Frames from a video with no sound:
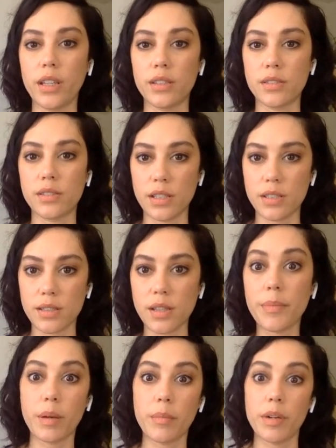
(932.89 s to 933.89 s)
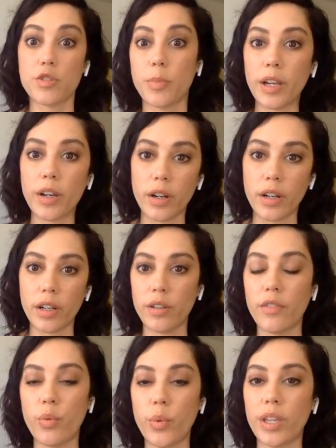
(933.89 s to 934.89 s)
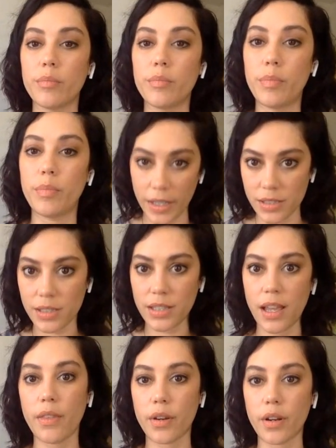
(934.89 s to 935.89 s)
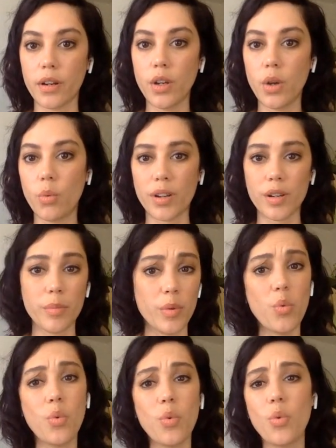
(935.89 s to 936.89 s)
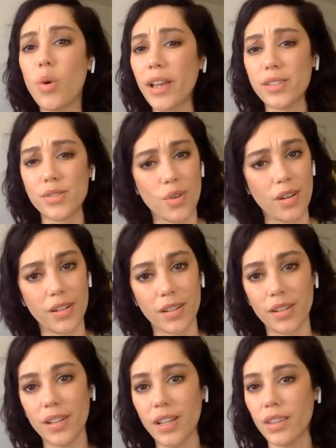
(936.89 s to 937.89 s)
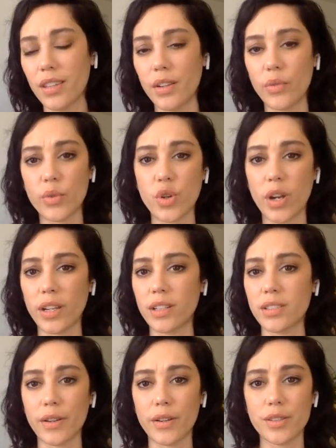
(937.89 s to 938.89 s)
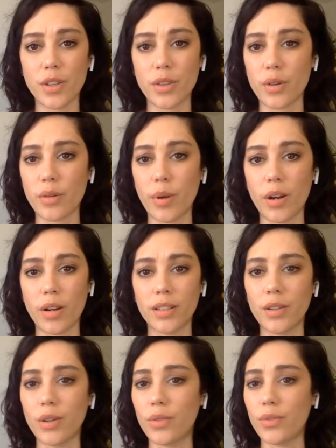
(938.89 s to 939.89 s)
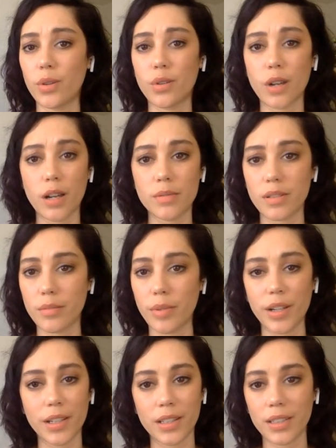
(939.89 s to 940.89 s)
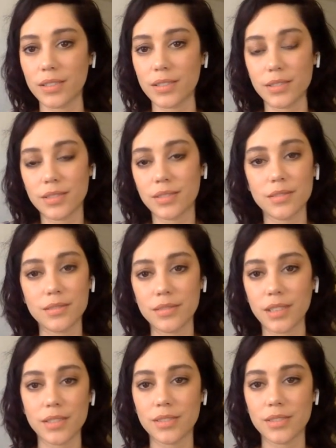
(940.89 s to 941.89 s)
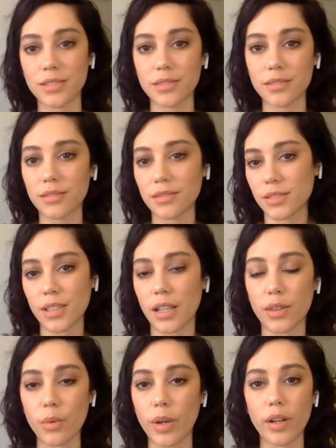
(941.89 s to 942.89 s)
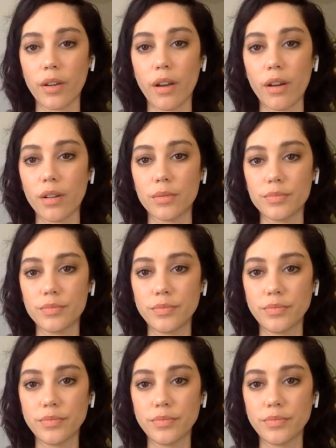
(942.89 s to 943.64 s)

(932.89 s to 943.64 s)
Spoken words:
It's something much bigger. And if we can bind together, we're going to be way stronger than if we're trying to tear each other apart and go full crabs in a bucket, because it's not the way to go.